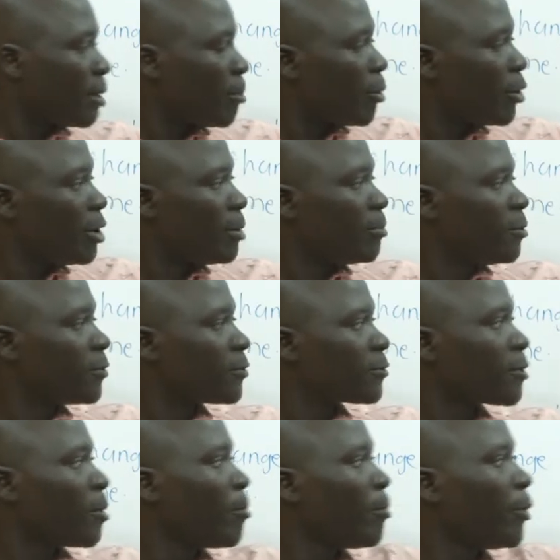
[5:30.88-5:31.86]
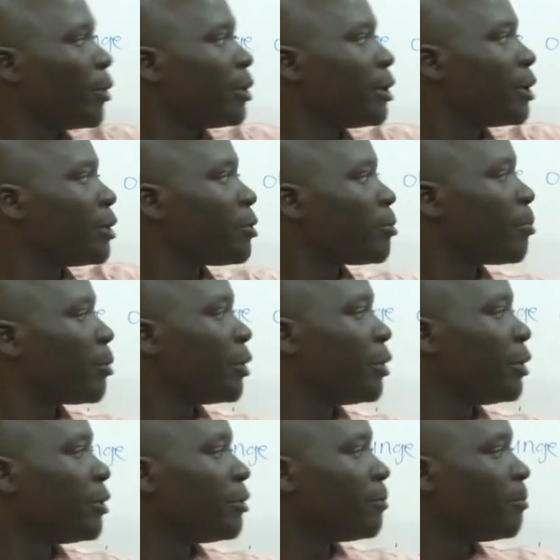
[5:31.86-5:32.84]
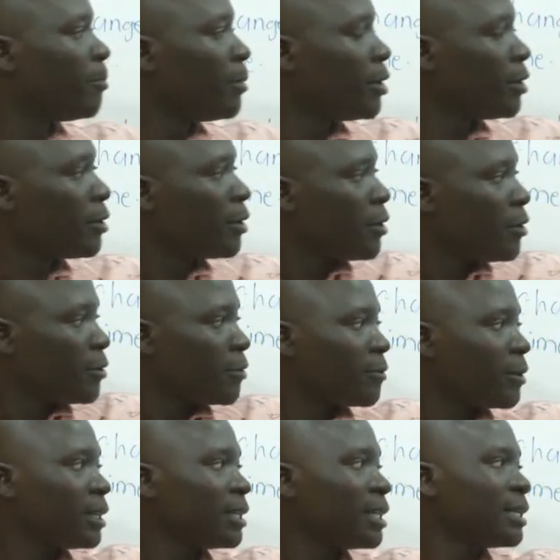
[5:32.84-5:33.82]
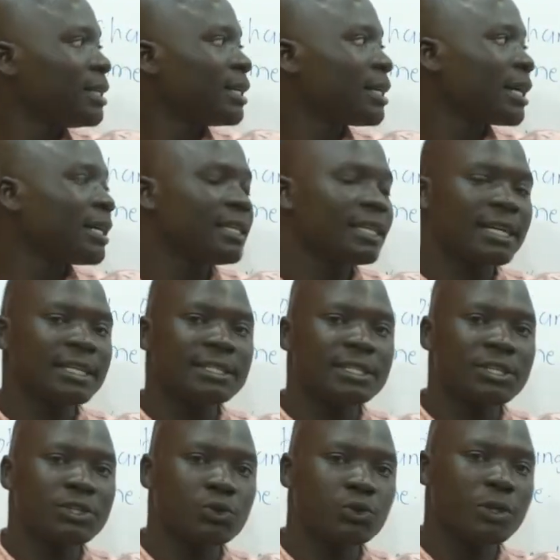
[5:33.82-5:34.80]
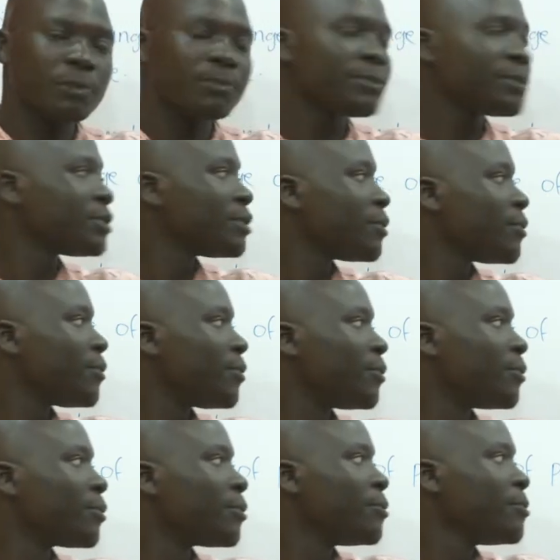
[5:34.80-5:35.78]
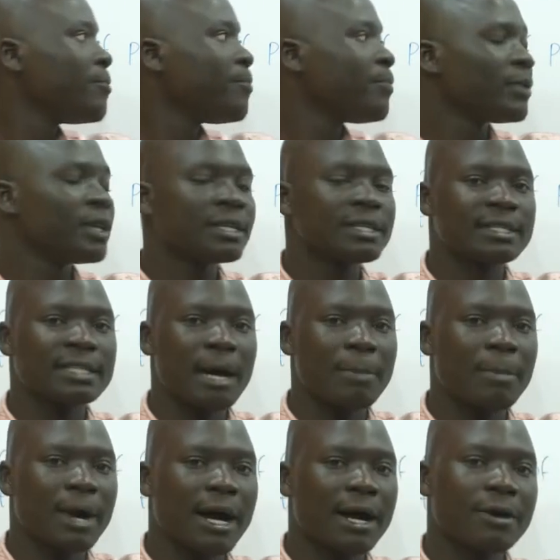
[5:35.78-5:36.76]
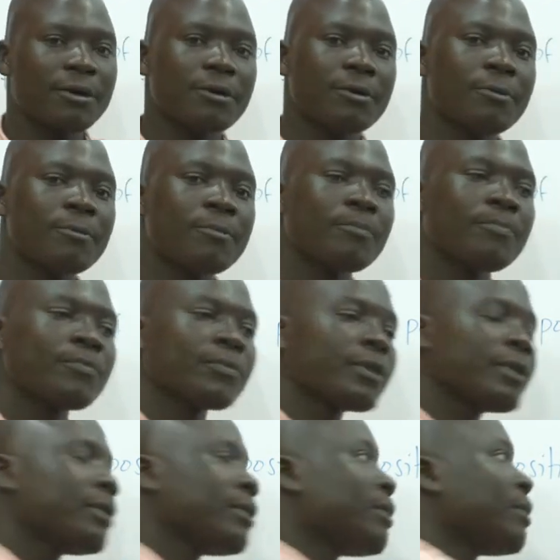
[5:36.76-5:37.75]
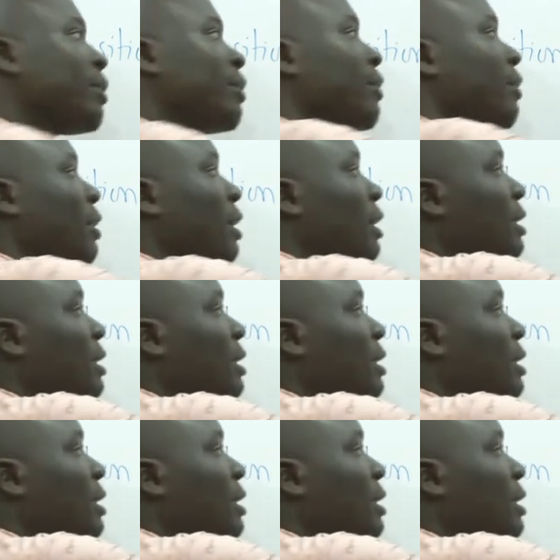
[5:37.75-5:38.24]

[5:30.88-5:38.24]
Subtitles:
body moves from point A to point B, you find that the radius sweeps through some angle. Then